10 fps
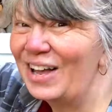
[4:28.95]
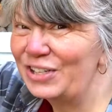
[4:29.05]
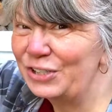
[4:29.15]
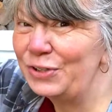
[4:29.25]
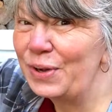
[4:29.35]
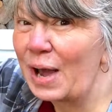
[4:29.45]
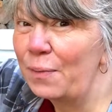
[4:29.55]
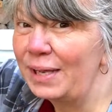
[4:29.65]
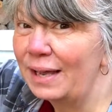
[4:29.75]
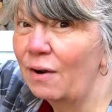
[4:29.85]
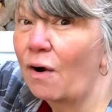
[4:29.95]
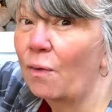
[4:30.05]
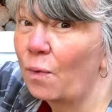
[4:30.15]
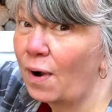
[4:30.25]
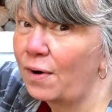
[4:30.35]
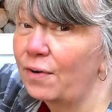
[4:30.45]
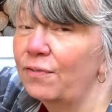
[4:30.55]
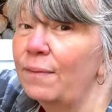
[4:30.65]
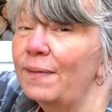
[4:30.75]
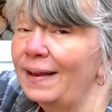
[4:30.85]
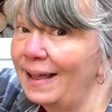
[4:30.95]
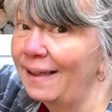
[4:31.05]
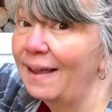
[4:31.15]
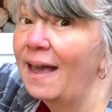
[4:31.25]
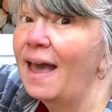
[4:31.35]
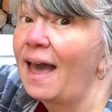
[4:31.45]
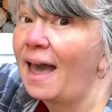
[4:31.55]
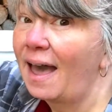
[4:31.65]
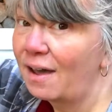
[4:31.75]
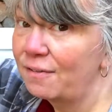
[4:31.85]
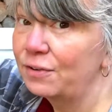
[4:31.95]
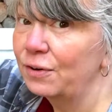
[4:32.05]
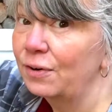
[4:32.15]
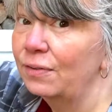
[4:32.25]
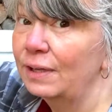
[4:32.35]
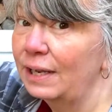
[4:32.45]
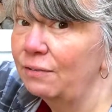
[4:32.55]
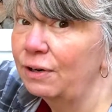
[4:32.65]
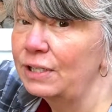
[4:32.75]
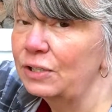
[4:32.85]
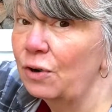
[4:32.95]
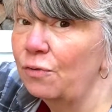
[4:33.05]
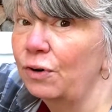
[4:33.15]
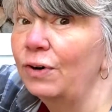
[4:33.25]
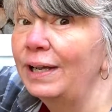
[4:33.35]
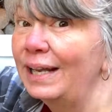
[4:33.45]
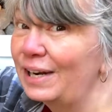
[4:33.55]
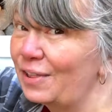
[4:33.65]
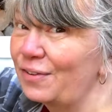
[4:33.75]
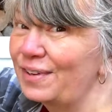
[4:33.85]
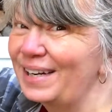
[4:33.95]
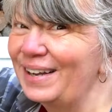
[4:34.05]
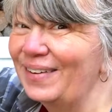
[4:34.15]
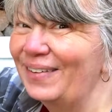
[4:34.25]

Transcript: I'll show you how we get our water from the lake after the lake freezes over in another video.